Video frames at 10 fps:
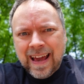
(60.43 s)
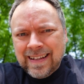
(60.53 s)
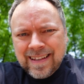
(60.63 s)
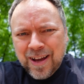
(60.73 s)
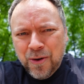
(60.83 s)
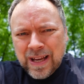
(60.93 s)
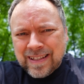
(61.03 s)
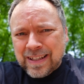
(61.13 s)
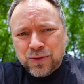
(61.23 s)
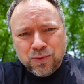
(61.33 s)
And as
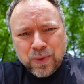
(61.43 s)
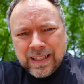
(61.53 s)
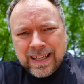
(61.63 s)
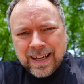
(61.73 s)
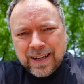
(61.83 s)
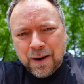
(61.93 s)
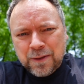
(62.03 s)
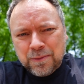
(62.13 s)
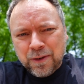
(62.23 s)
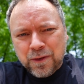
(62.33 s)
always, it's really
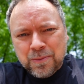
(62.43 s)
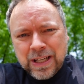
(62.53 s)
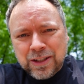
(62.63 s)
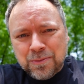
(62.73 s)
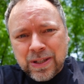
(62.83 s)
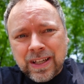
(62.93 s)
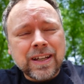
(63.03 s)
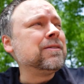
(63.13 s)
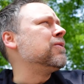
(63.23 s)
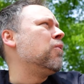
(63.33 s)
uncomfortable for me to
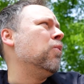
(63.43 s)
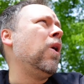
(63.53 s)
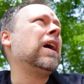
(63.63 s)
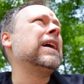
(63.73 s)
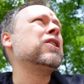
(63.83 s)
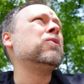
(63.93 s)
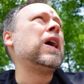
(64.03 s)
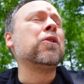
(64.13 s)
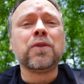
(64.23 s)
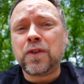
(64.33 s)
be walking
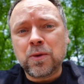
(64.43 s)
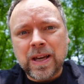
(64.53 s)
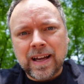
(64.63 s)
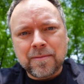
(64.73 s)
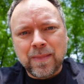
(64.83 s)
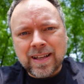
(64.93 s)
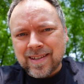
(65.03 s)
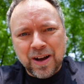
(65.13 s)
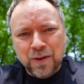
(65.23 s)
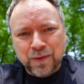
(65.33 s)
around filming
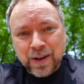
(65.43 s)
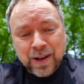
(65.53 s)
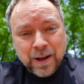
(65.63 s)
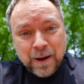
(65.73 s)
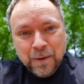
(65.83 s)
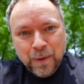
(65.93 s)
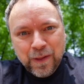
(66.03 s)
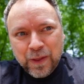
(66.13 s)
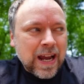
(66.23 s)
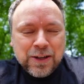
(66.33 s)
myself
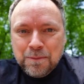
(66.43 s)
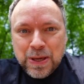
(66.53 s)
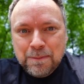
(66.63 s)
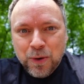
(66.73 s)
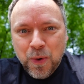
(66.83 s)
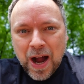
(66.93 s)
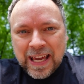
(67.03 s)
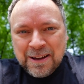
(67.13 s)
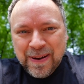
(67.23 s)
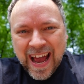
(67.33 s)
with random people
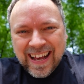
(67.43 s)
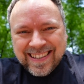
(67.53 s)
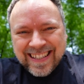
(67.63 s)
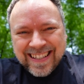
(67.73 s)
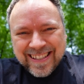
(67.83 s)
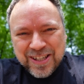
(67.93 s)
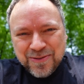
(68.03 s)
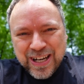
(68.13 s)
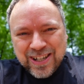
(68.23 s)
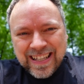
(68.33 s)
walking past in a
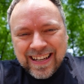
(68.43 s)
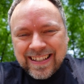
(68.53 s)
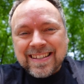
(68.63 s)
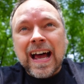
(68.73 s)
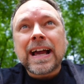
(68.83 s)
situation like this.